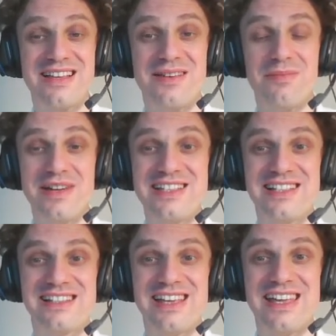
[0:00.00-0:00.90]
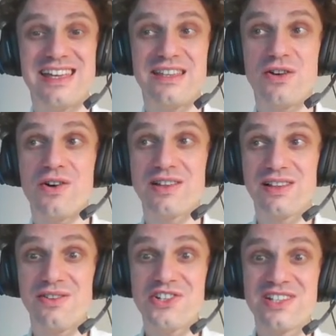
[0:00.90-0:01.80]
Basically, in your
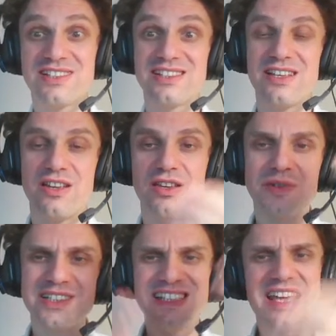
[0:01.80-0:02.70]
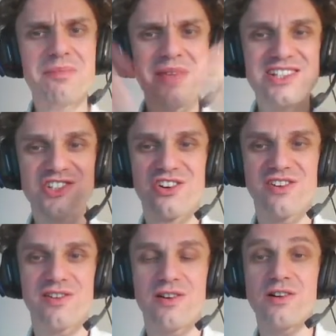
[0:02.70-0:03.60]
conclusions, you will see a
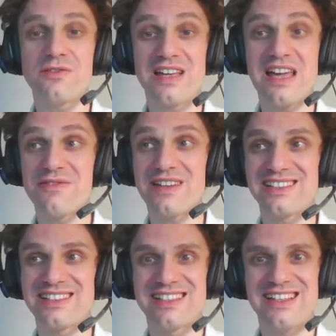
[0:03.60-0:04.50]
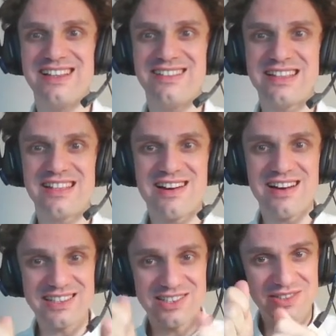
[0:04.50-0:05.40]
mixture of effects that are
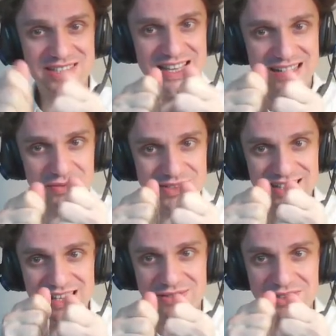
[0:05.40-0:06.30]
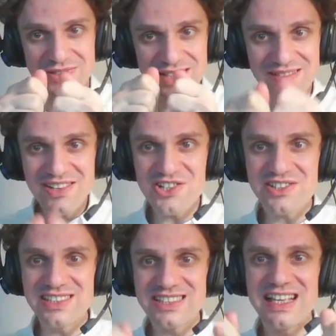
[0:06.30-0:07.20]
associated with the level of
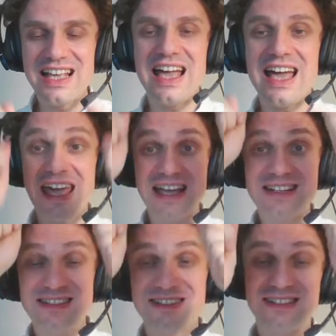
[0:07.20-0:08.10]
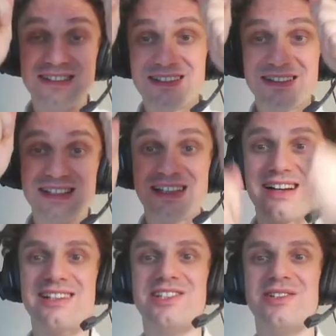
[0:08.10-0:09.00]
individuals and that
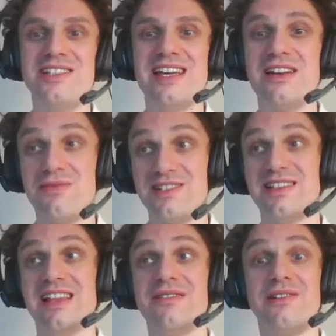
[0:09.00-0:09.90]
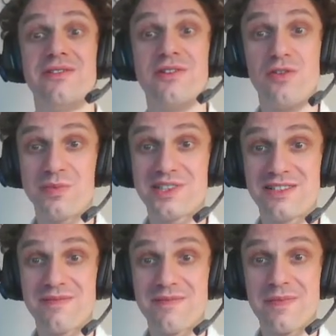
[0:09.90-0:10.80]
are associated with the level of
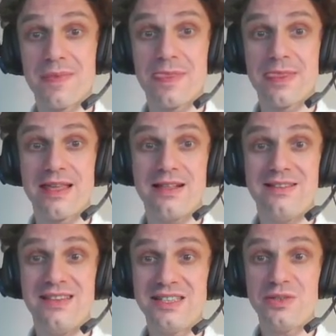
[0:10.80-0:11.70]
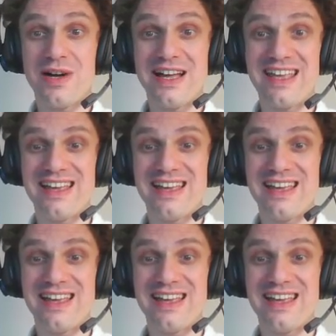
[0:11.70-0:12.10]
groups. That's why,